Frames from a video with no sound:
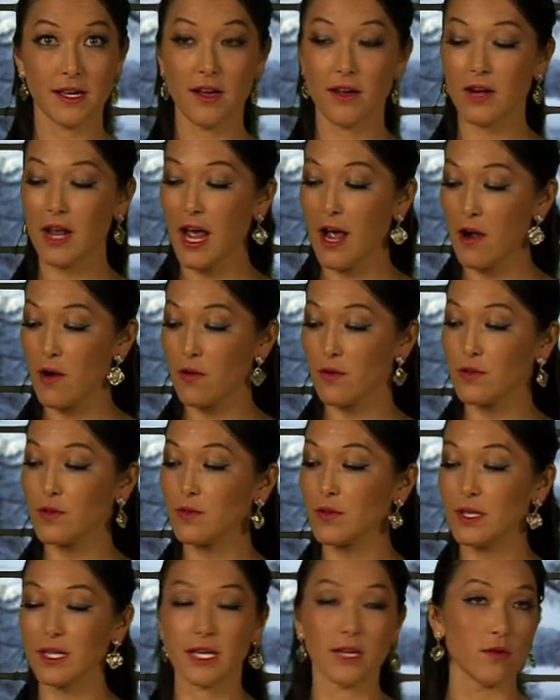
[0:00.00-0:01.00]
on how you
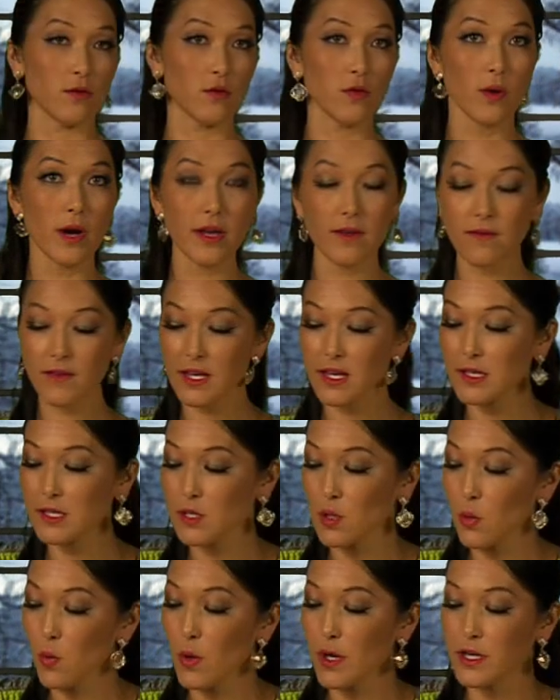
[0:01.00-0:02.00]
can kill cravings
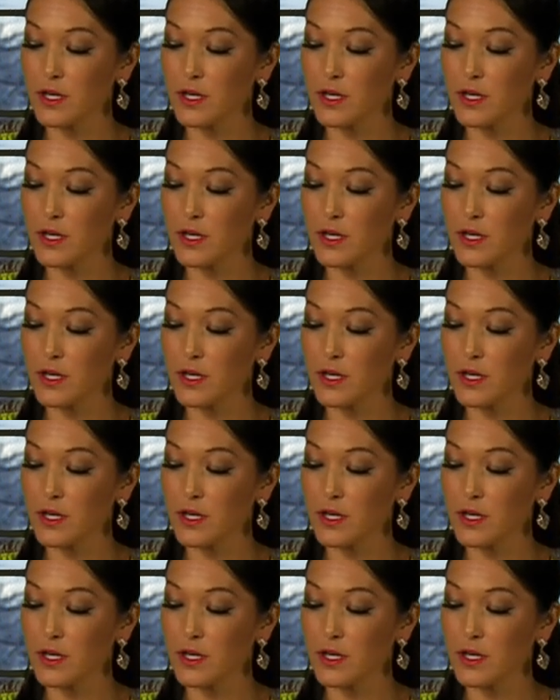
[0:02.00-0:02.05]
or what